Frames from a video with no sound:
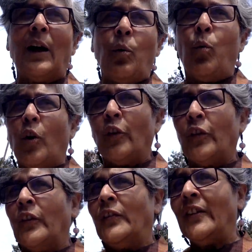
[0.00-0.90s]
was
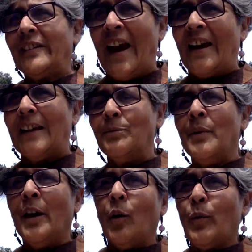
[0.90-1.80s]
the time
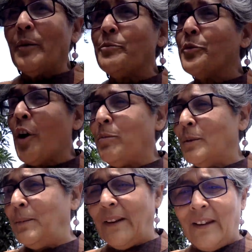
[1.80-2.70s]
when
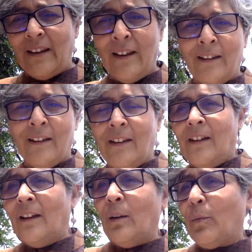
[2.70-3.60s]
probably
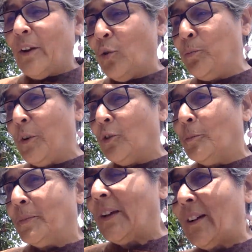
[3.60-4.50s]
when
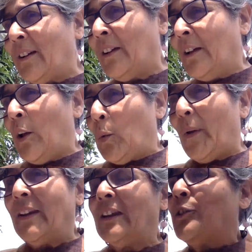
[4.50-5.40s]
Upagupta,
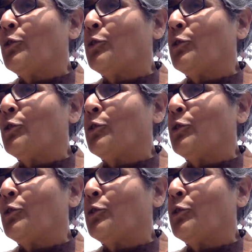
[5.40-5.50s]
when he